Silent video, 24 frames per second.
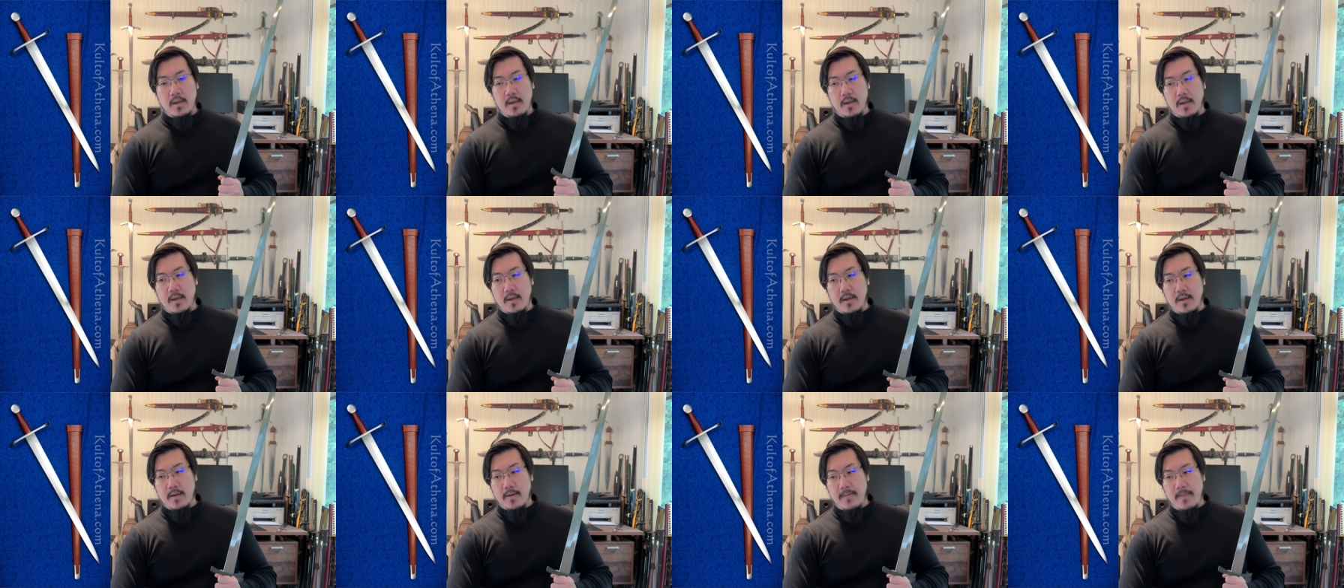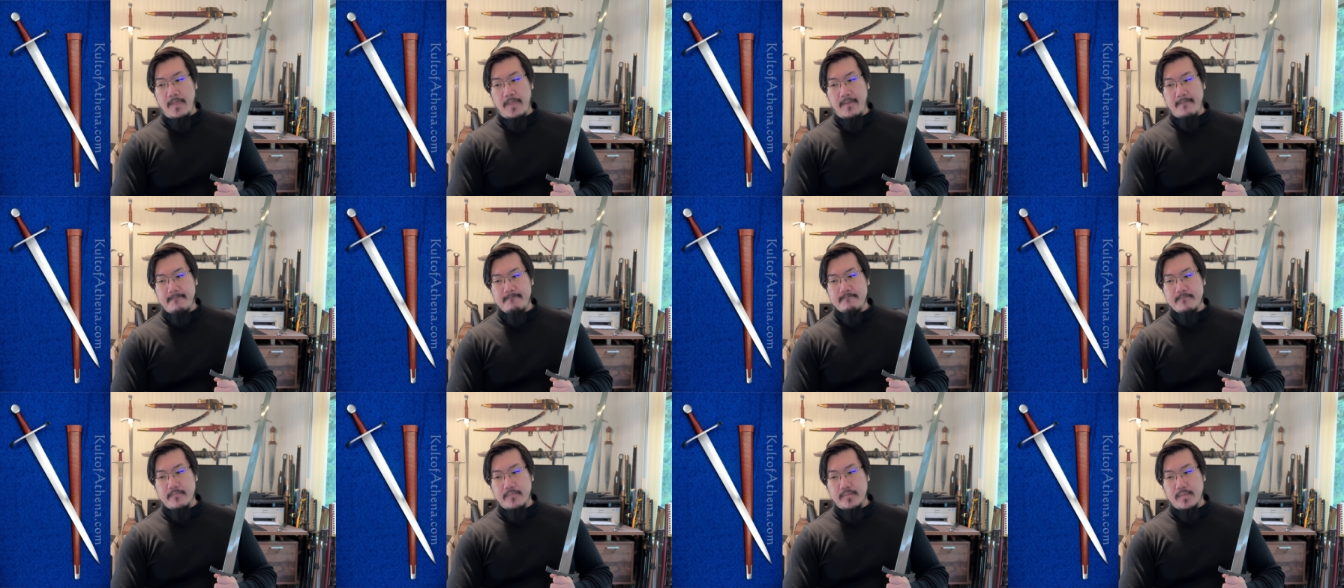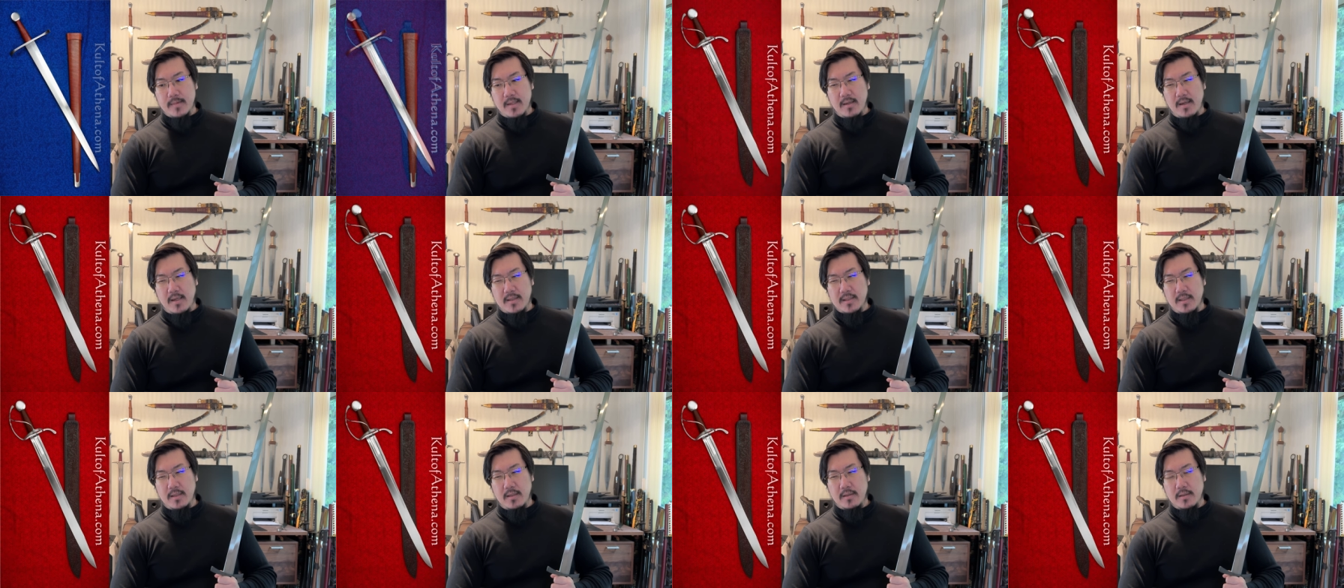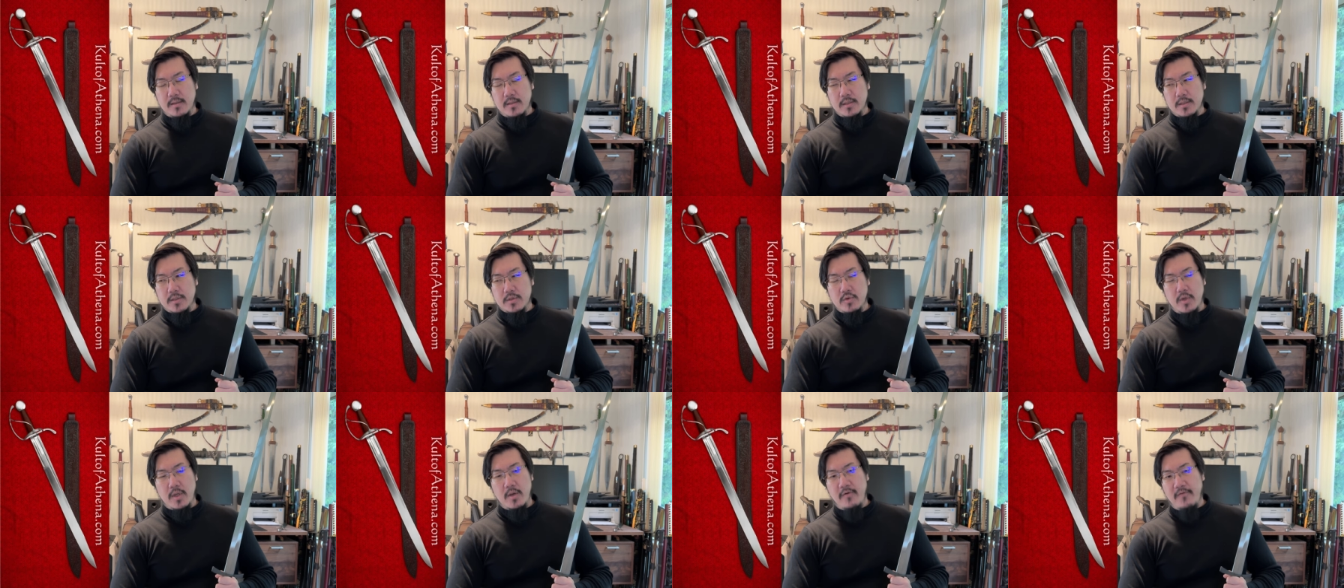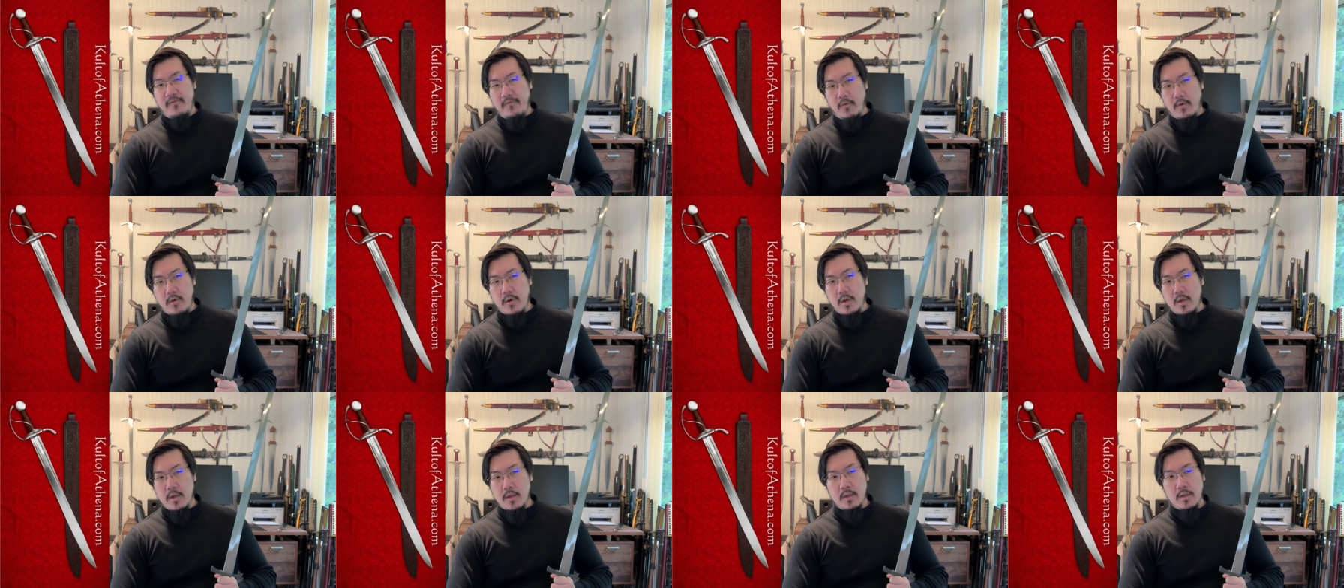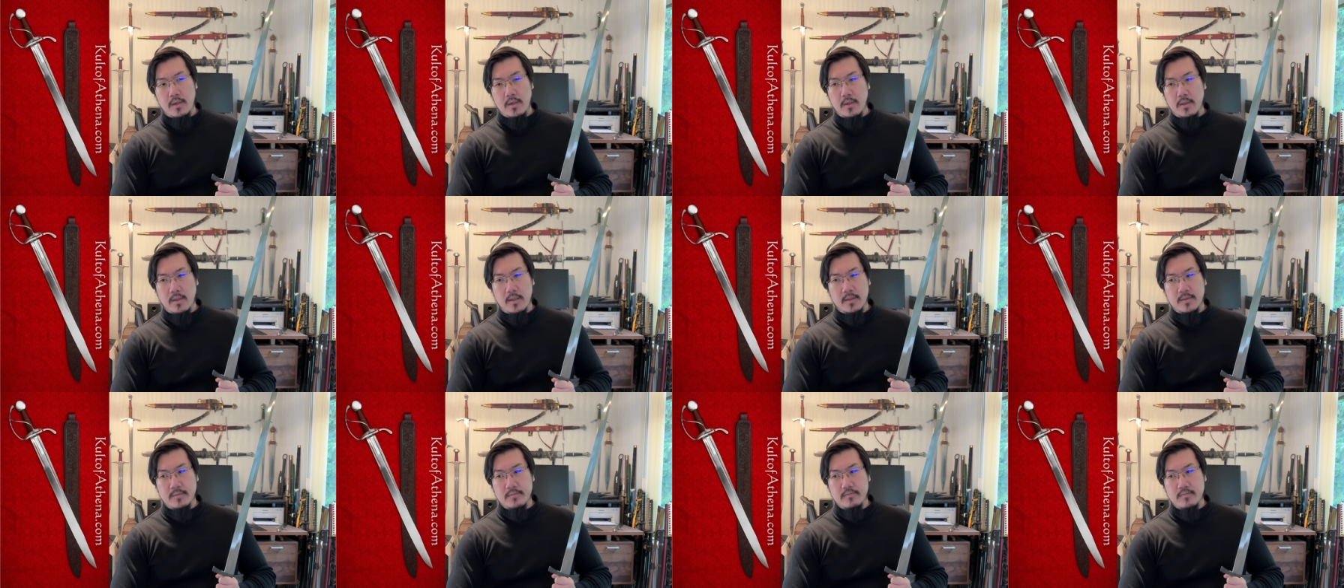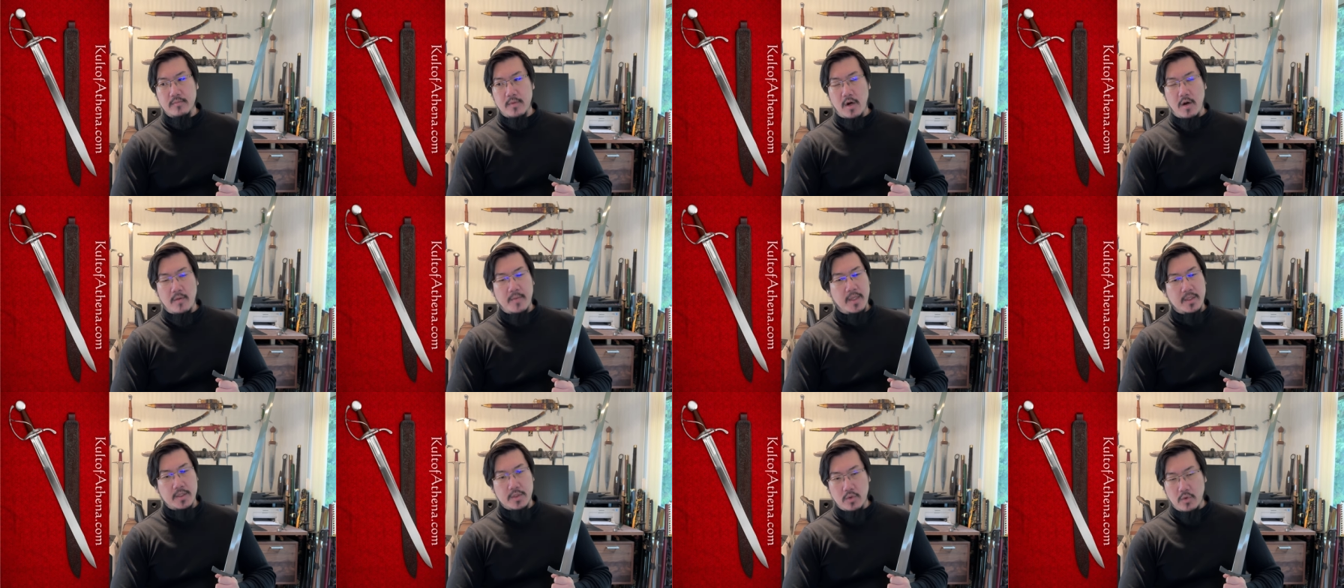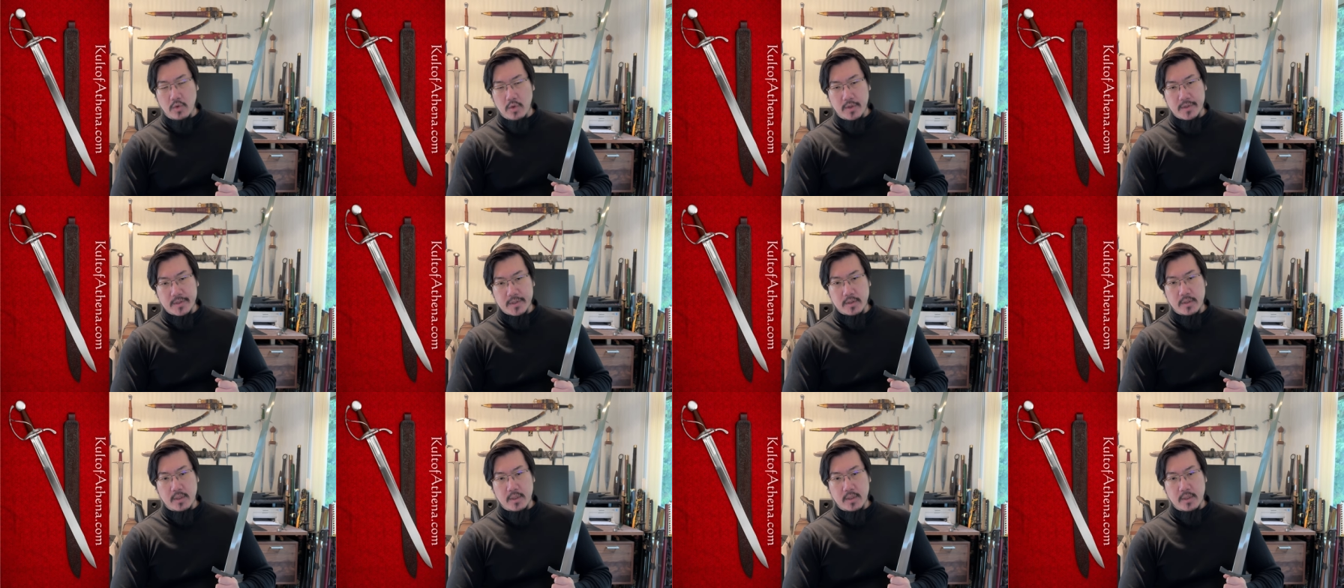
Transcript: Um, I think three or four uh, arming swords.